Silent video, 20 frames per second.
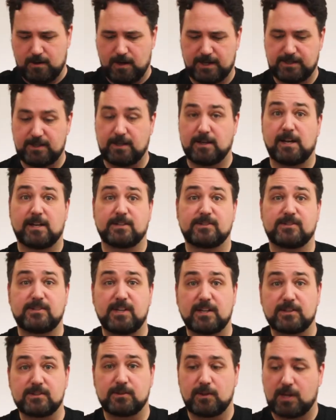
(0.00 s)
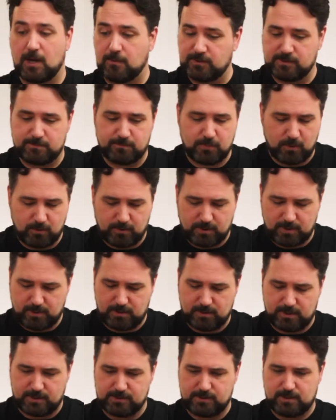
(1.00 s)
I didn't get a six, so that one's
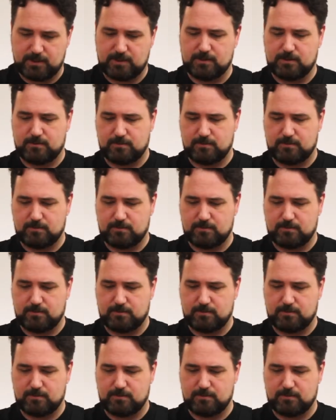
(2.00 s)
broken. Let's see this